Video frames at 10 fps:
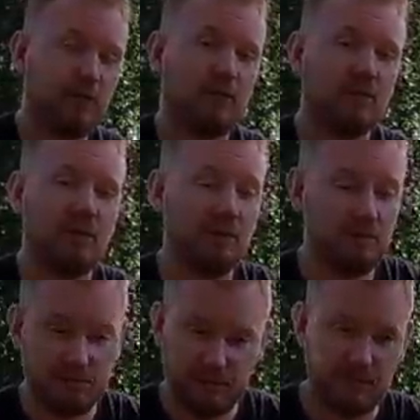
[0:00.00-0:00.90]
for
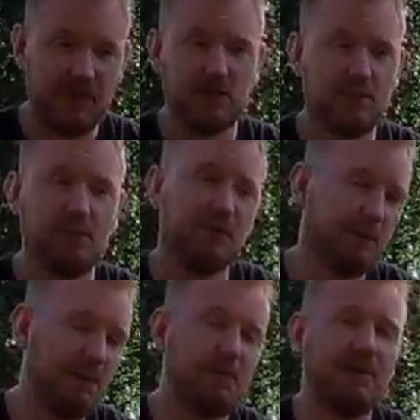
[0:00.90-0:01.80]
Spanish people
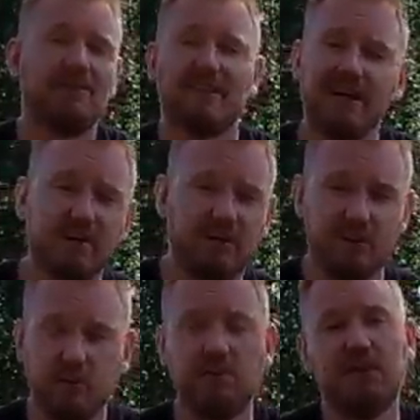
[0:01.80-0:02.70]
and people inside of
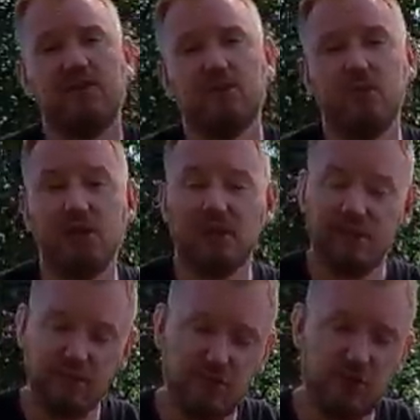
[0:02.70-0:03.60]
the European Union
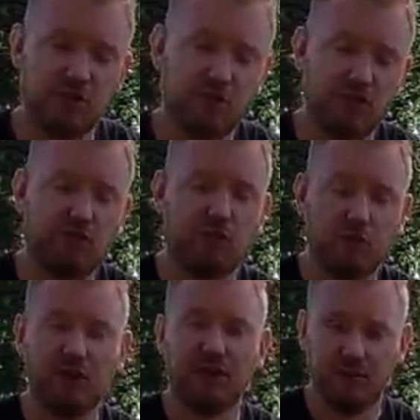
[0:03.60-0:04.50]
is just
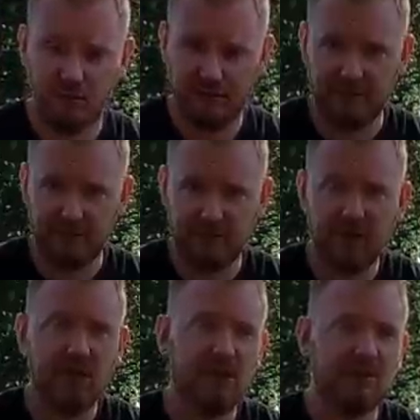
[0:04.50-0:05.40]
starting to lift.
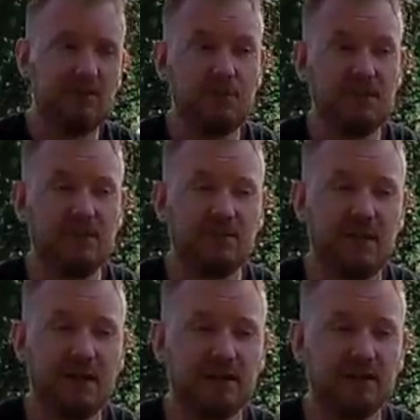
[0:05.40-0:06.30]
This means
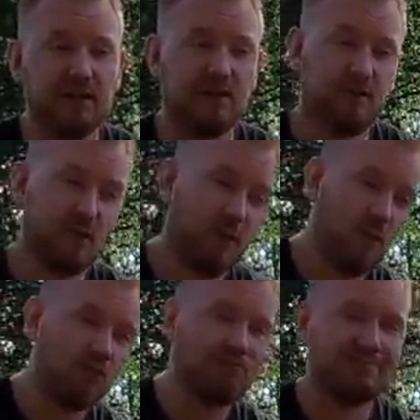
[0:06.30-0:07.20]
that
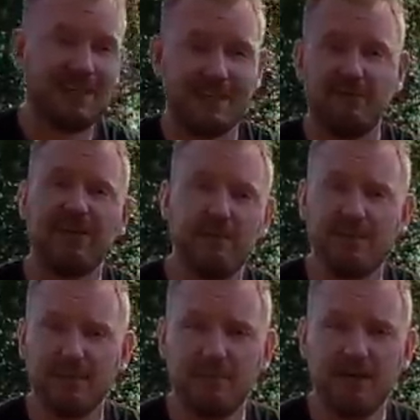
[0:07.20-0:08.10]
on kind of a
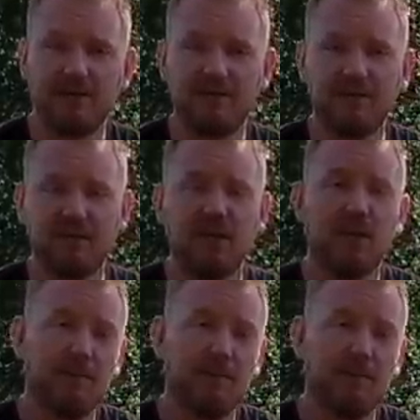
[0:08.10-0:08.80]
limited basis,